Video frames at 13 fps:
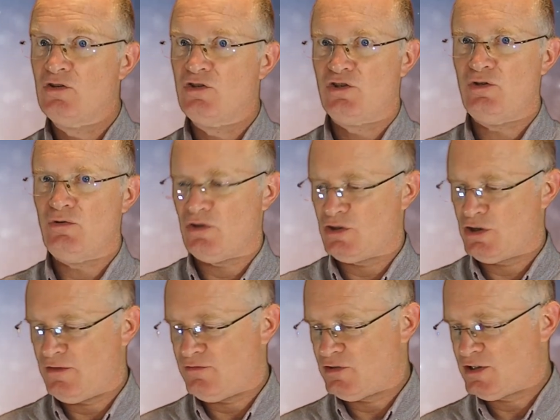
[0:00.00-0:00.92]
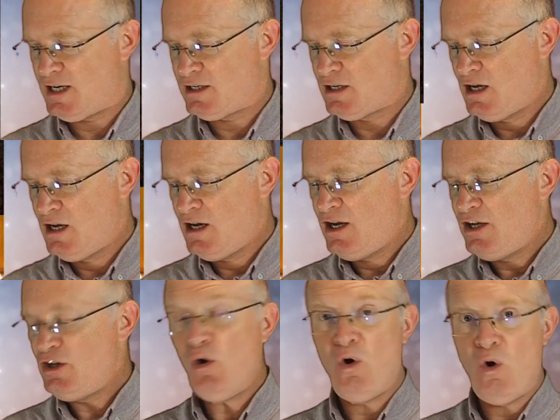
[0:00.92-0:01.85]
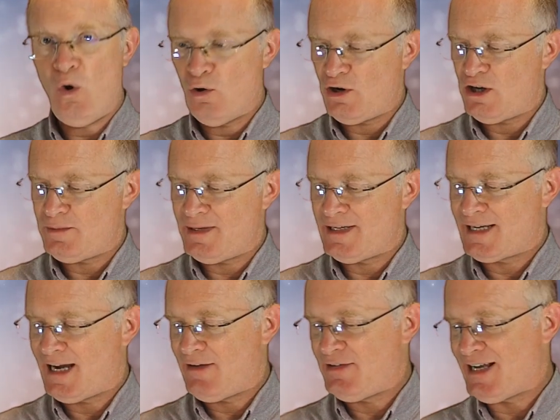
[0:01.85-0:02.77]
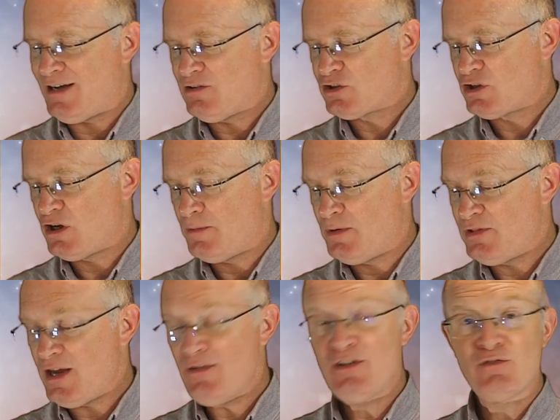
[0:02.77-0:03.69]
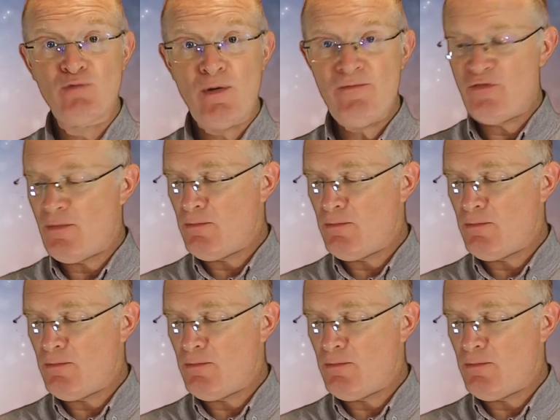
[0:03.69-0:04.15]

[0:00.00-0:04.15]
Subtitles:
Soon the servant said, 'Your order has been carried out, sir, but there is room for